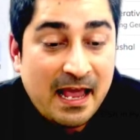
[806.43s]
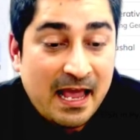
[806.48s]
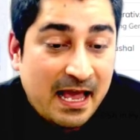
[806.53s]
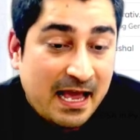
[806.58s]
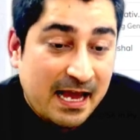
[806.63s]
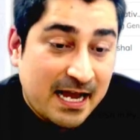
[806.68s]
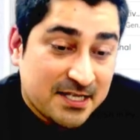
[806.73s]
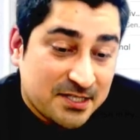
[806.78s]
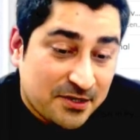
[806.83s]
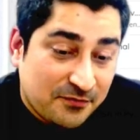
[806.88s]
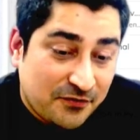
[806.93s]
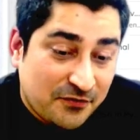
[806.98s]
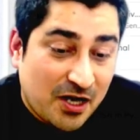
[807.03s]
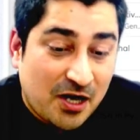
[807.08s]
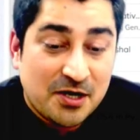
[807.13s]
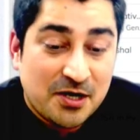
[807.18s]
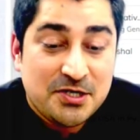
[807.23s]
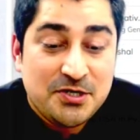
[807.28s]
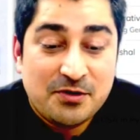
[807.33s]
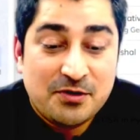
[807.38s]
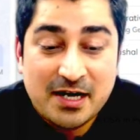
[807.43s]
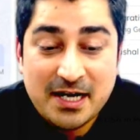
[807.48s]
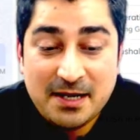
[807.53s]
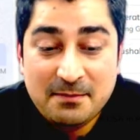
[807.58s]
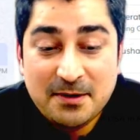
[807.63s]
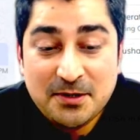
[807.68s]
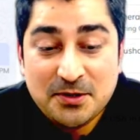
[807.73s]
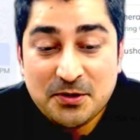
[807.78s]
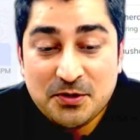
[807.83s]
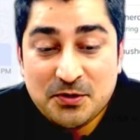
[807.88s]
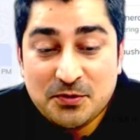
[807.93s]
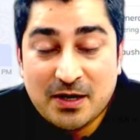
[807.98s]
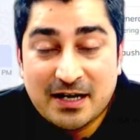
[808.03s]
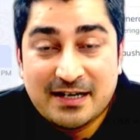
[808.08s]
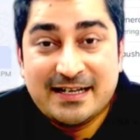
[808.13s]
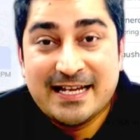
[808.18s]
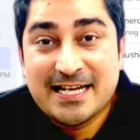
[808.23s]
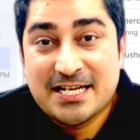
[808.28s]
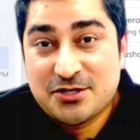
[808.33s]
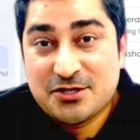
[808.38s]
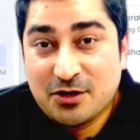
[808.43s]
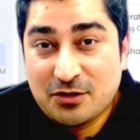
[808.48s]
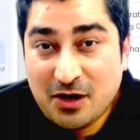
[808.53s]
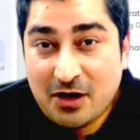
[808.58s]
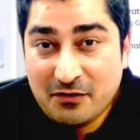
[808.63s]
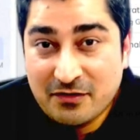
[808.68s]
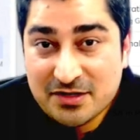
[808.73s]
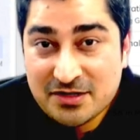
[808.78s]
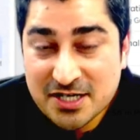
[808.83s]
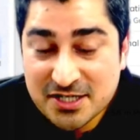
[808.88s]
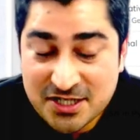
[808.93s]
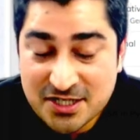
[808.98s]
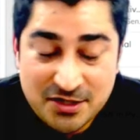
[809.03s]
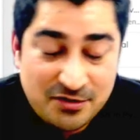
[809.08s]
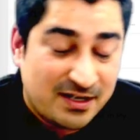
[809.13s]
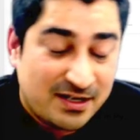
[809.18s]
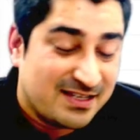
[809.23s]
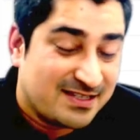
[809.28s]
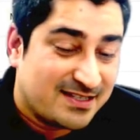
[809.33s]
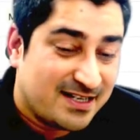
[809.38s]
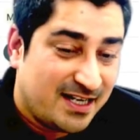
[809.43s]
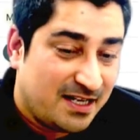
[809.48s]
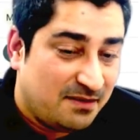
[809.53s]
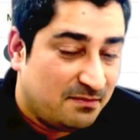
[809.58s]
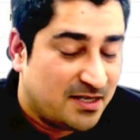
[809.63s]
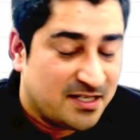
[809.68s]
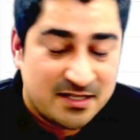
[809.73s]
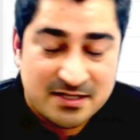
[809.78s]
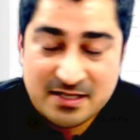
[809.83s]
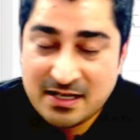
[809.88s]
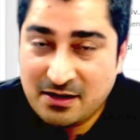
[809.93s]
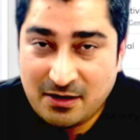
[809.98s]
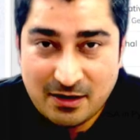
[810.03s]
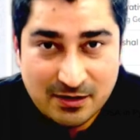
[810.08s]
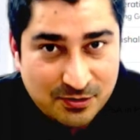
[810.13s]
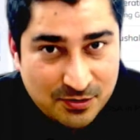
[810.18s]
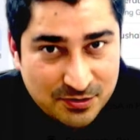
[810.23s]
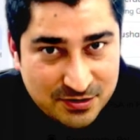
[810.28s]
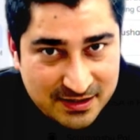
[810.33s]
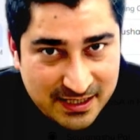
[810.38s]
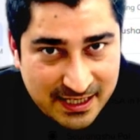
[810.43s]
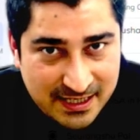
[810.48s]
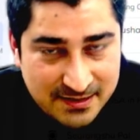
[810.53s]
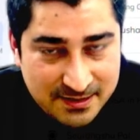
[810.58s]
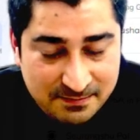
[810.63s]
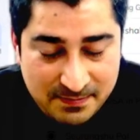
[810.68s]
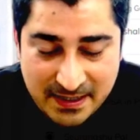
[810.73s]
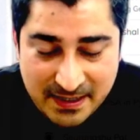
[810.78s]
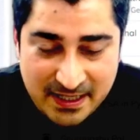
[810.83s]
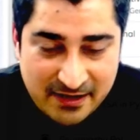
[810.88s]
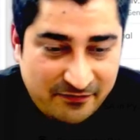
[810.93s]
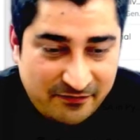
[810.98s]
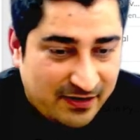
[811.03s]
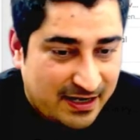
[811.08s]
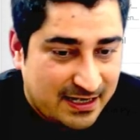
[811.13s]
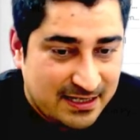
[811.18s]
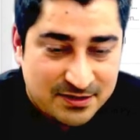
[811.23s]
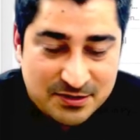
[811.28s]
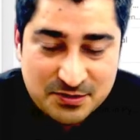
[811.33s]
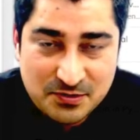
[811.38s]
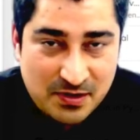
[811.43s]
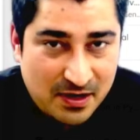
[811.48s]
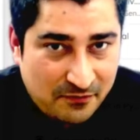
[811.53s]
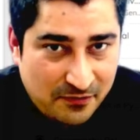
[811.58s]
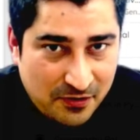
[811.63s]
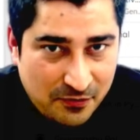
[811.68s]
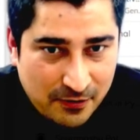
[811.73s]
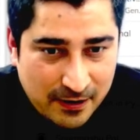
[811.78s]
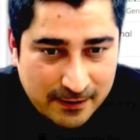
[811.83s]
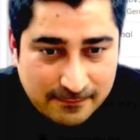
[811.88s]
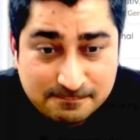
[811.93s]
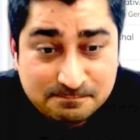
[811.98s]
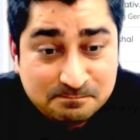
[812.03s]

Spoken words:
As of now, you are able to do a textual conversation. You can send images and all those things, PDF files to everyone.